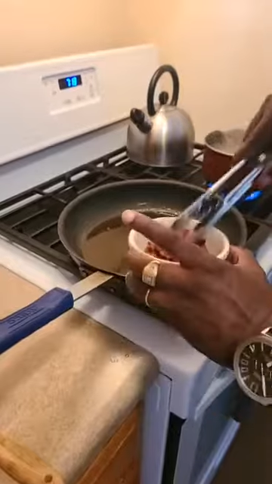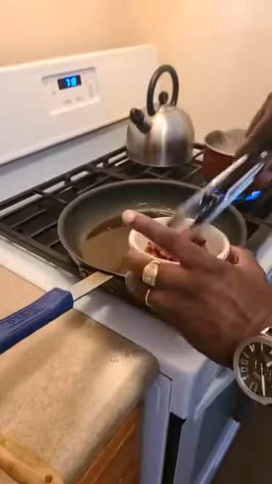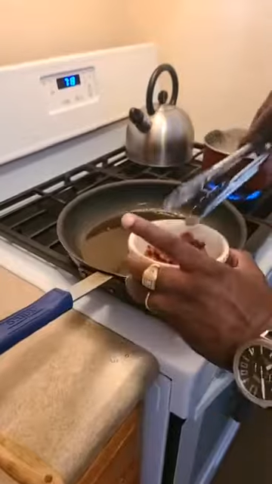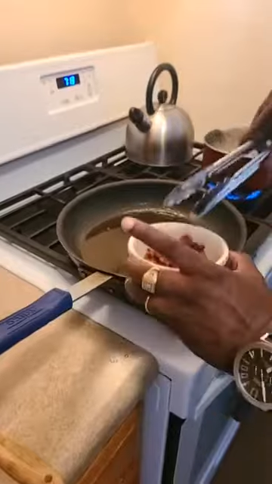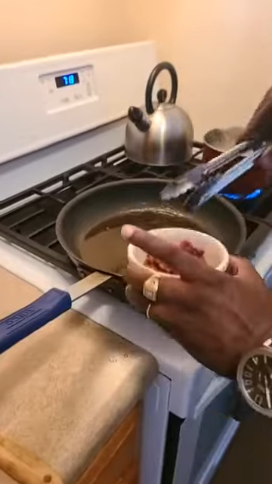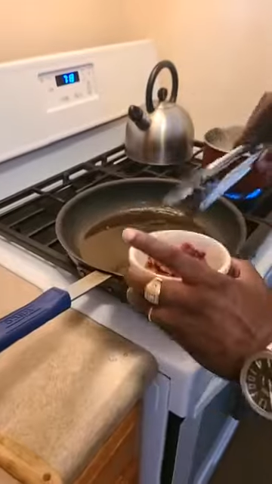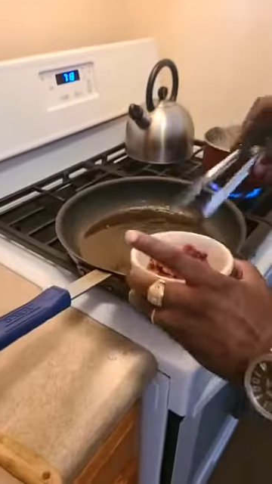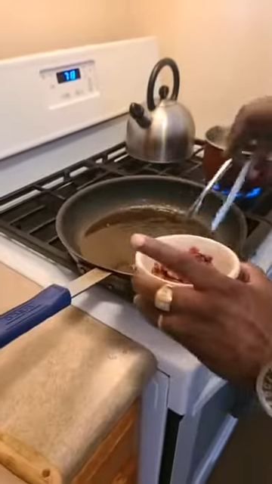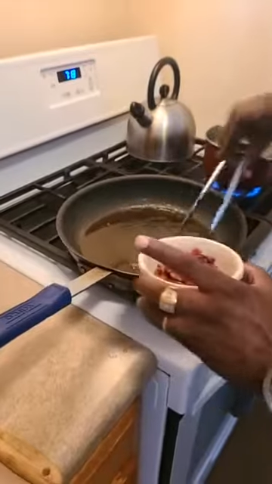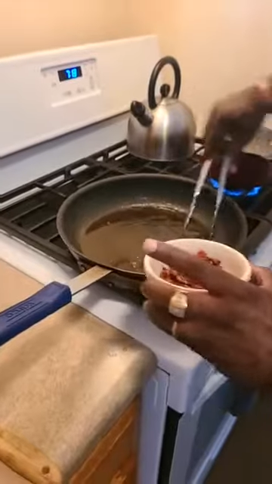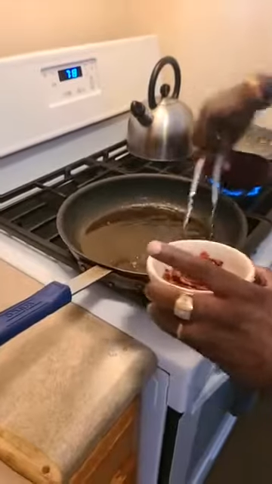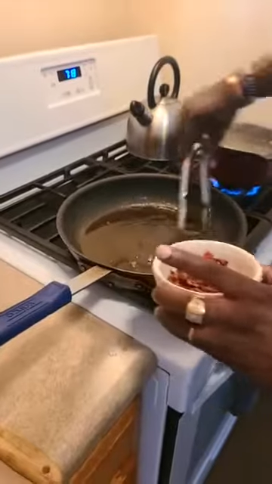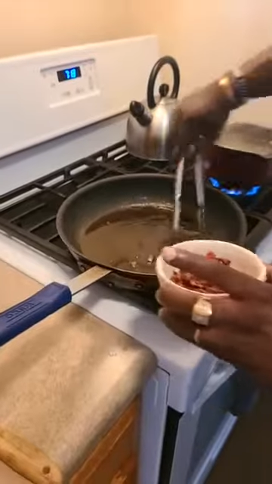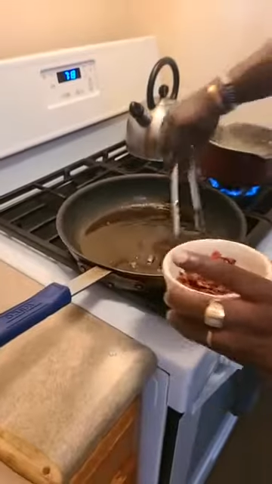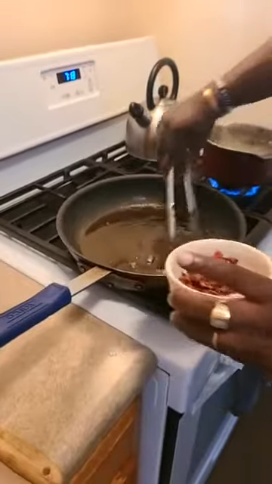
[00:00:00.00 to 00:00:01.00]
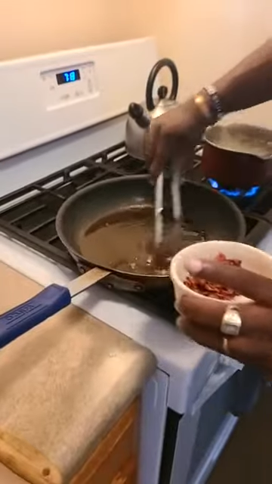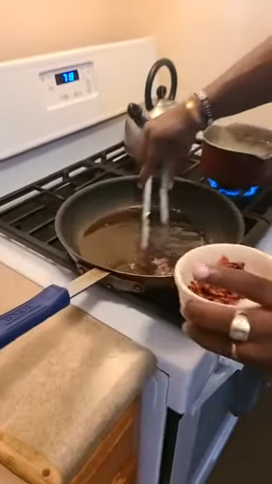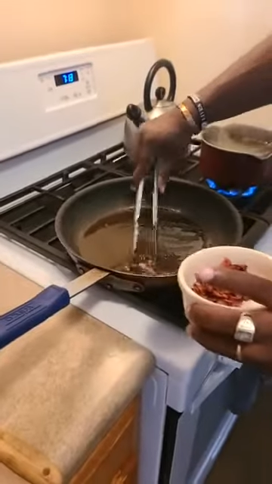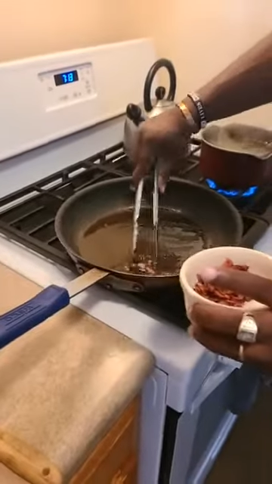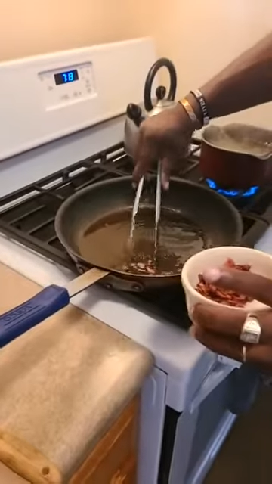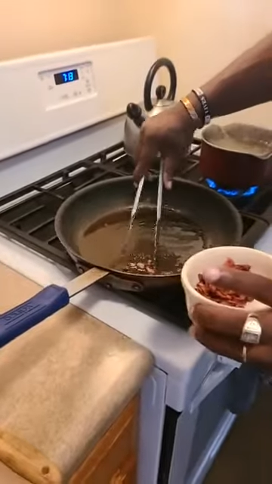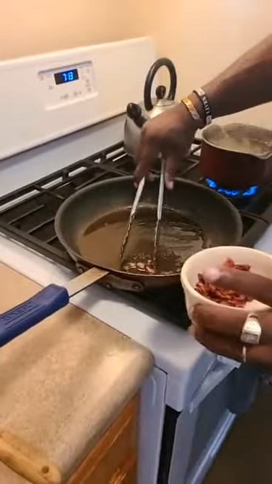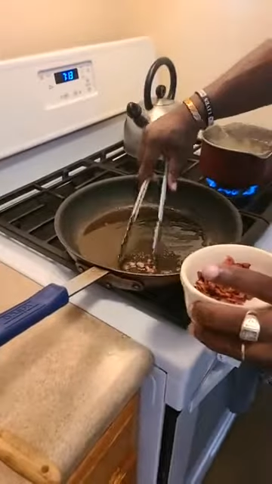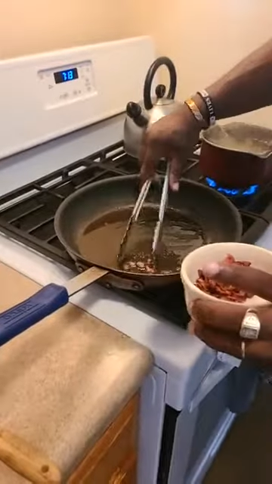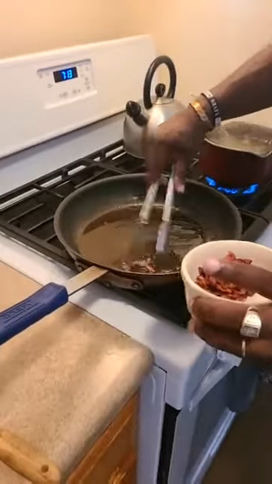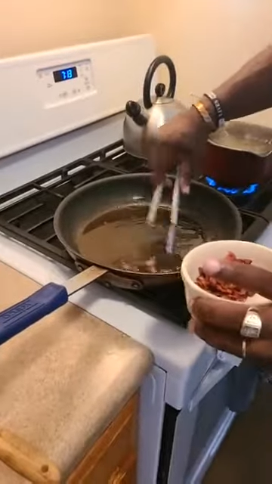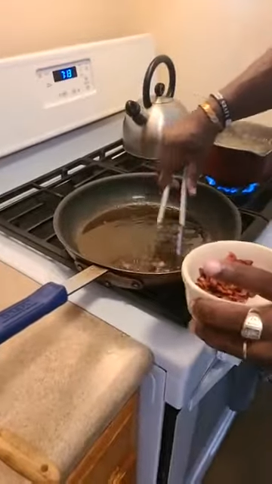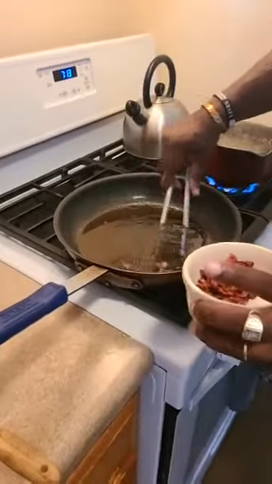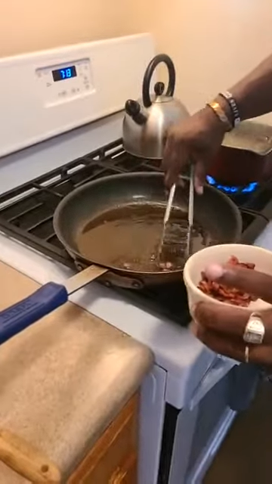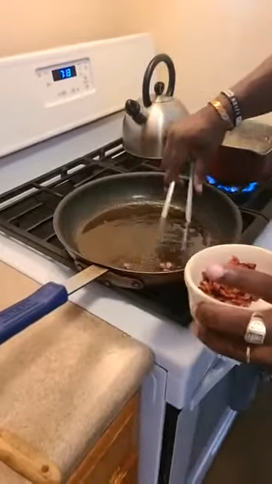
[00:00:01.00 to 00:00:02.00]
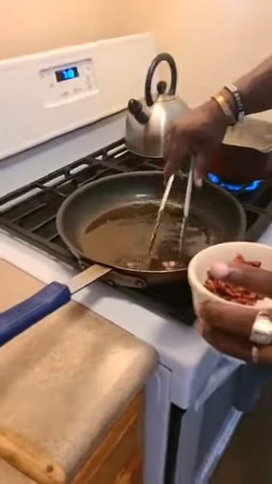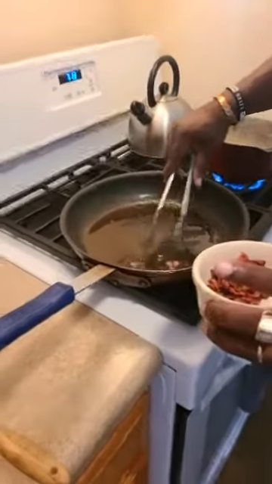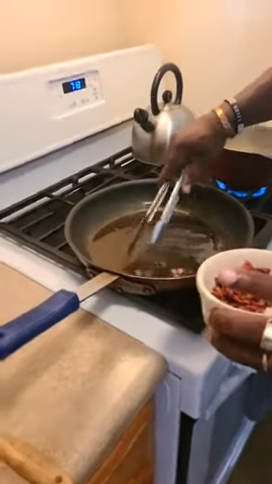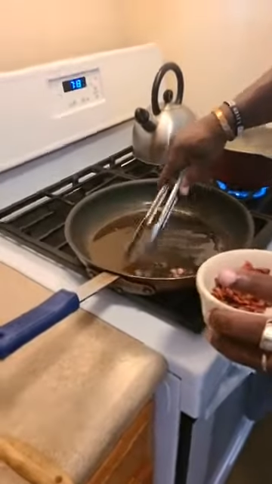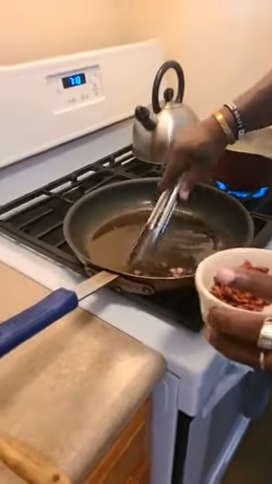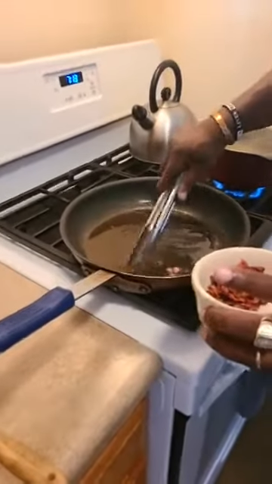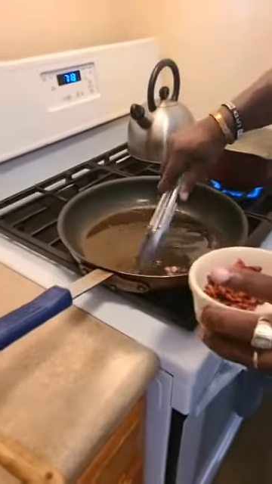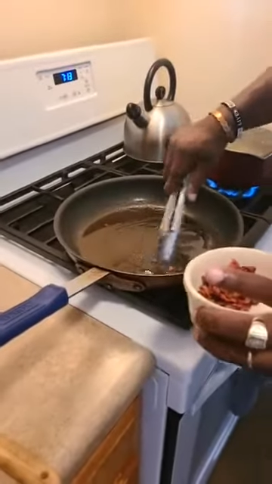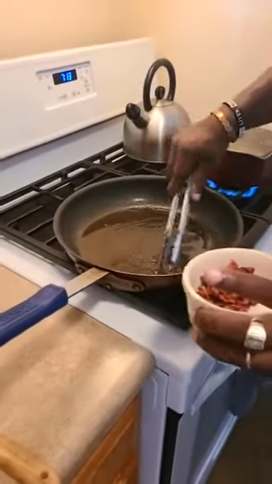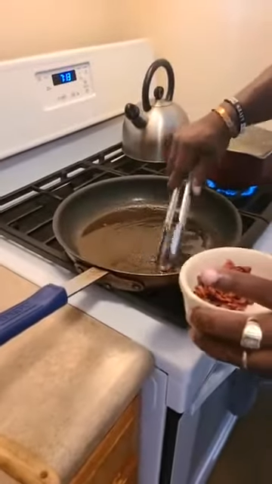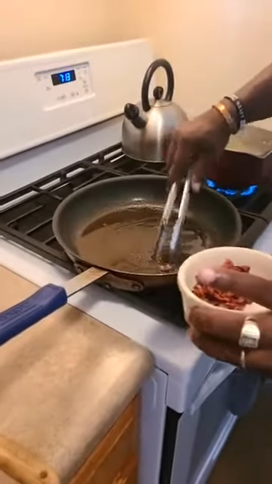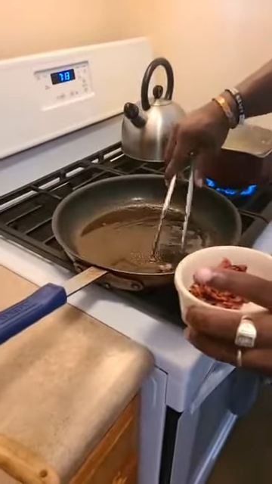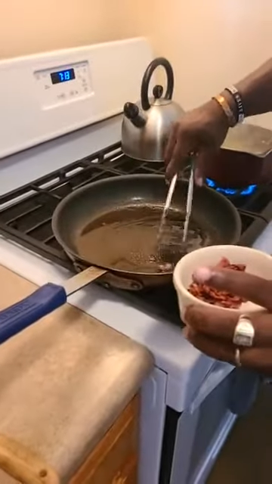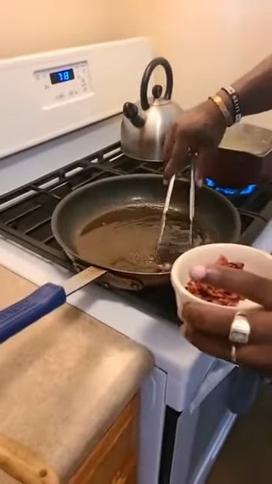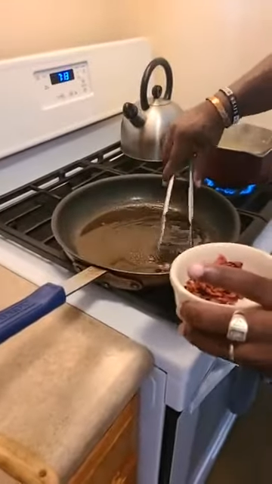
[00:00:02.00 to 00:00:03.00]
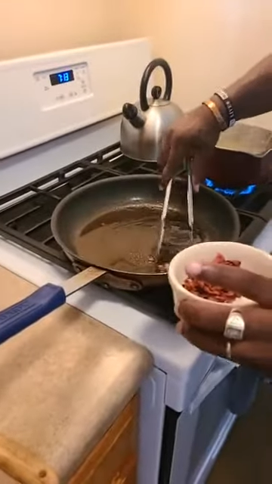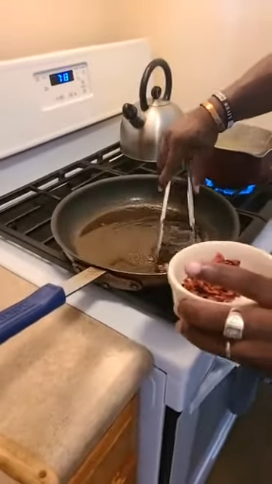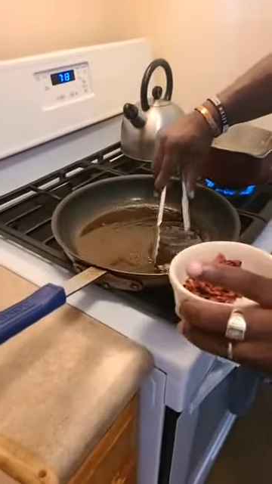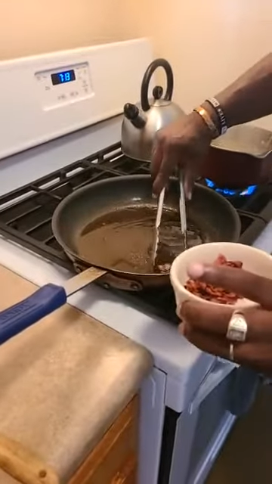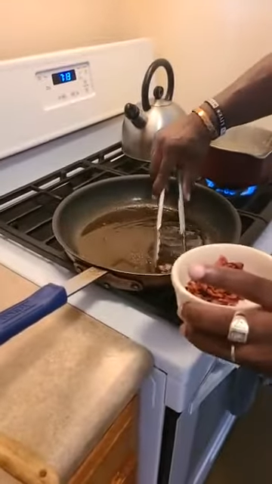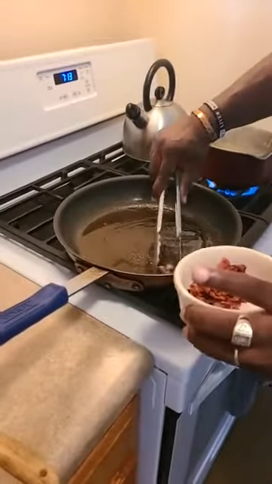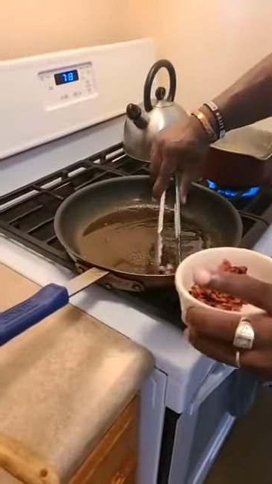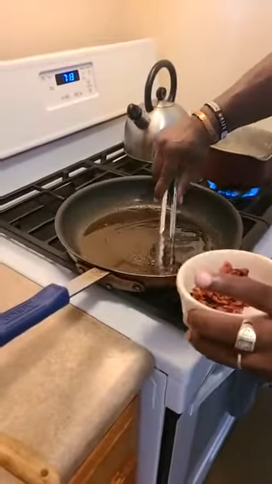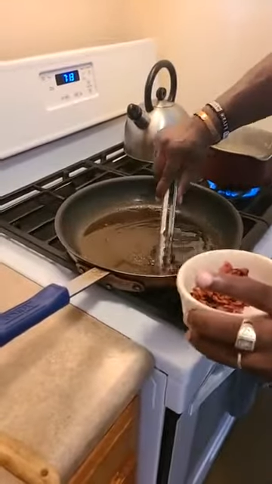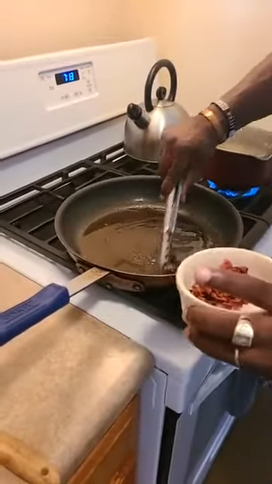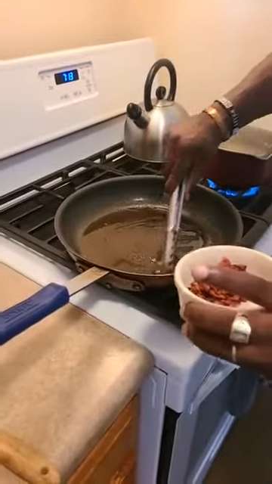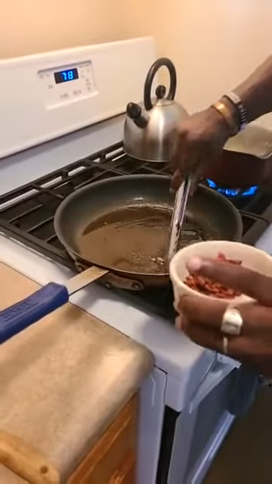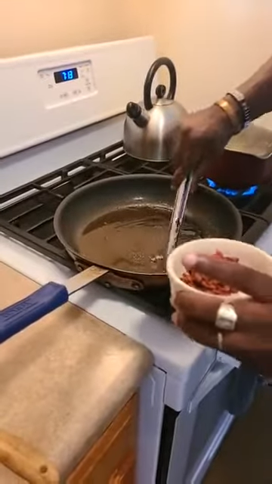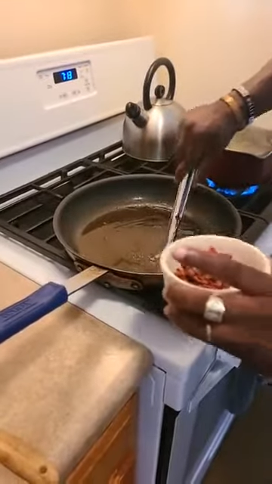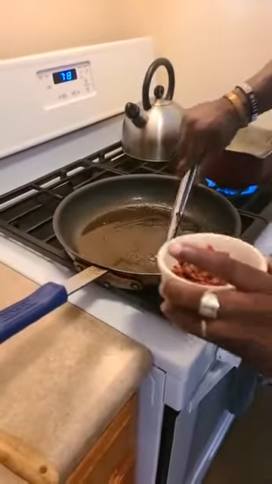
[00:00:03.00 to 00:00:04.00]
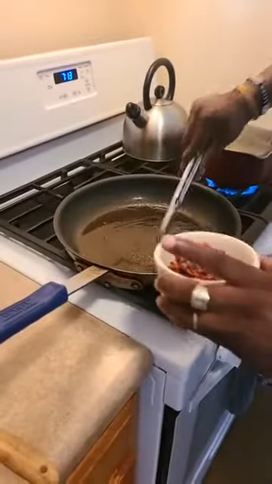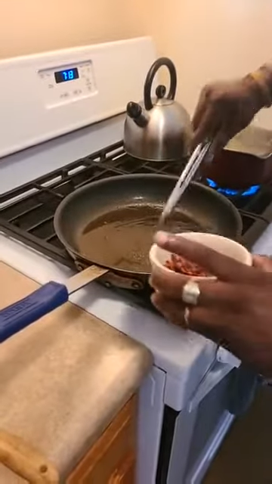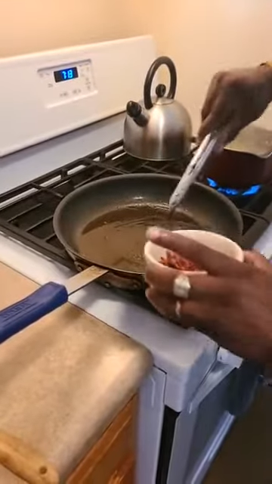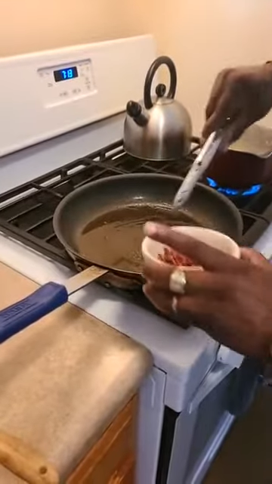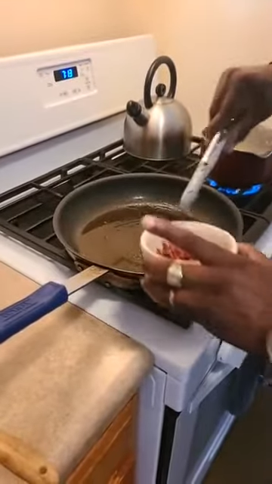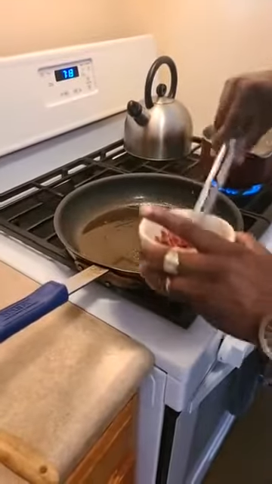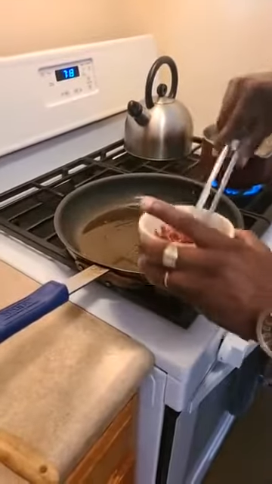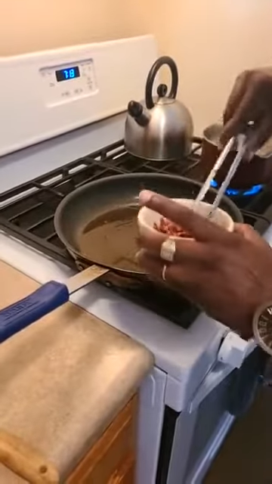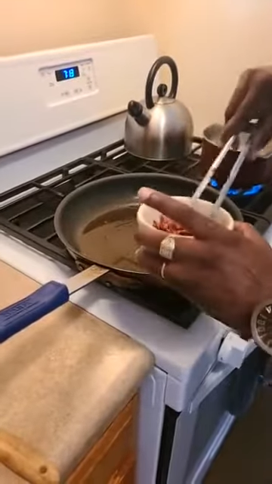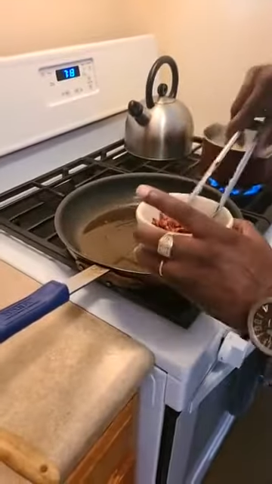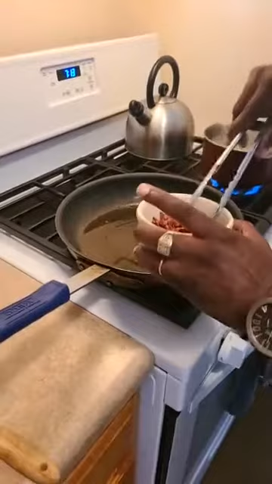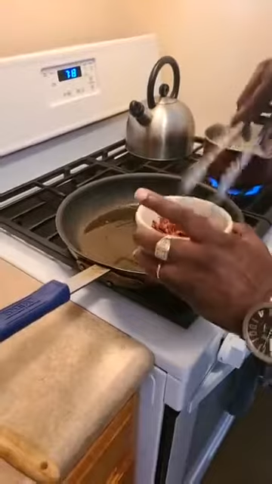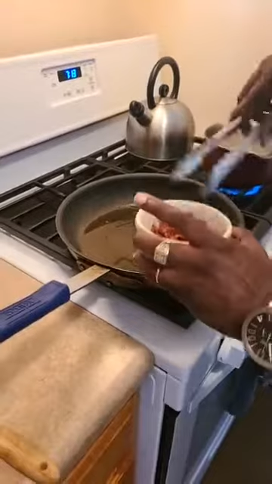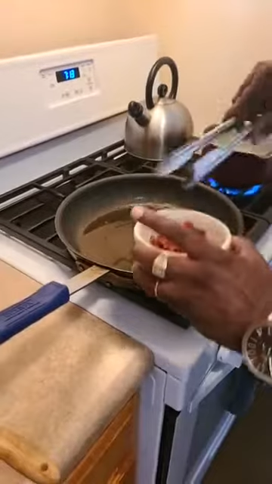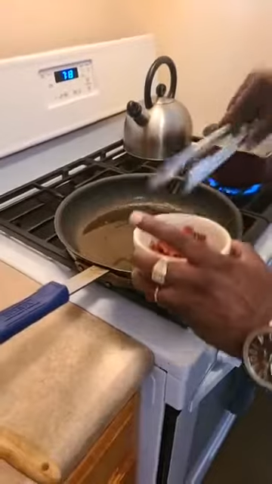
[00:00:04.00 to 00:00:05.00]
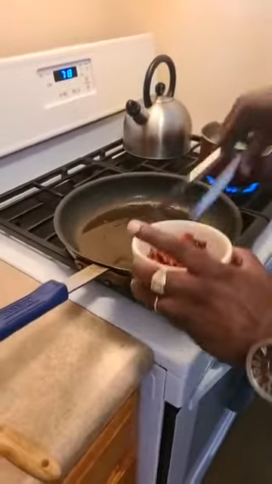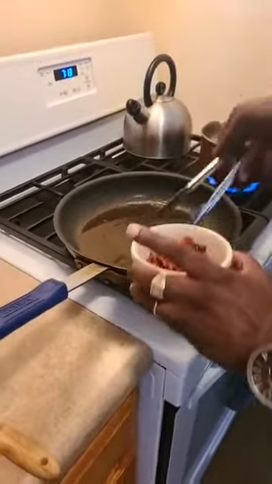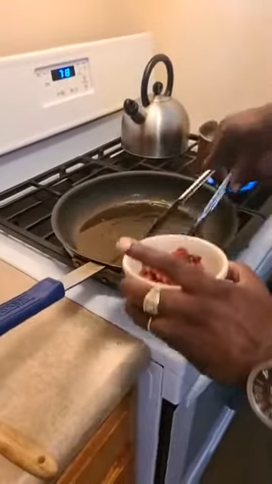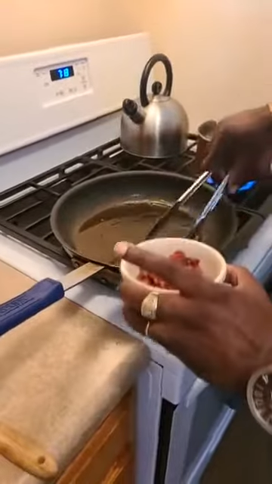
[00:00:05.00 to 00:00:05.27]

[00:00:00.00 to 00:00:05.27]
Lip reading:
Nobody's mouth can be seen.